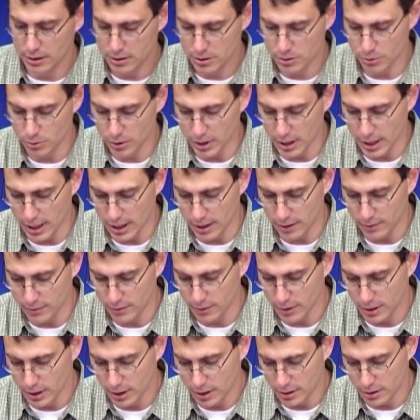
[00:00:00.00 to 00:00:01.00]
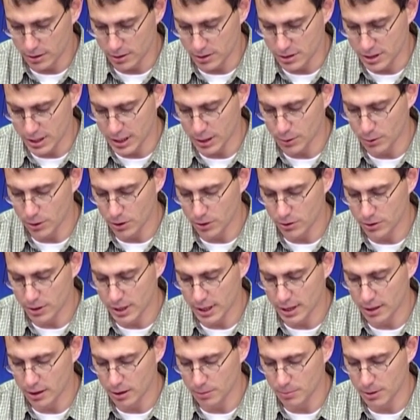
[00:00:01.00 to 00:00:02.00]
So we have the zeroth
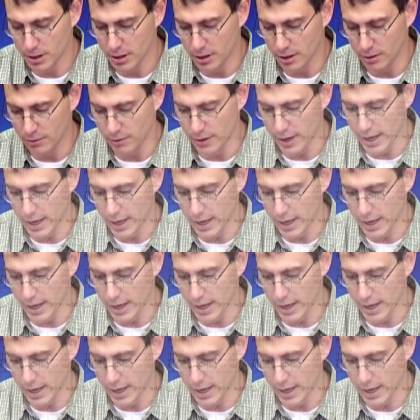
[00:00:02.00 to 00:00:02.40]
element of